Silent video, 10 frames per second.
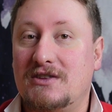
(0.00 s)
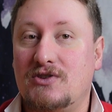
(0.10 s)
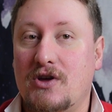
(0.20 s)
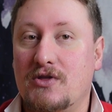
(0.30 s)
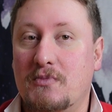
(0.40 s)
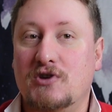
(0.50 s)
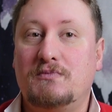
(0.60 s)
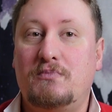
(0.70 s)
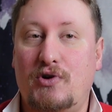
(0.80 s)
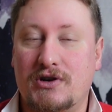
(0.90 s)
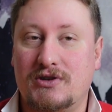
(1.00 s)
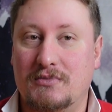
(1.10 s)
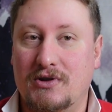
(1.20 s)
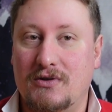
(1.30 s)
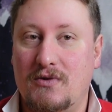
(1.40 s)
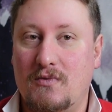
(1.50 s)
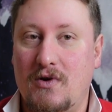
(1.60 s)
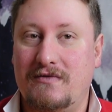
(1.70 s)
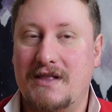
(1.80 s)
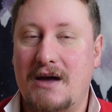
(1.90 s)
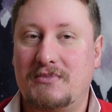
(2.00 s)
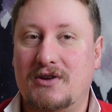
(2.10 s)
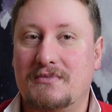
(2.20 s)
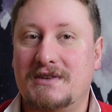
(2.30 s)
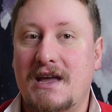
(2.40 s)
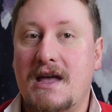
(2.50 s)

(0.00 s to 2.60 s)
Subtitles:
It's not the most portable of laptops,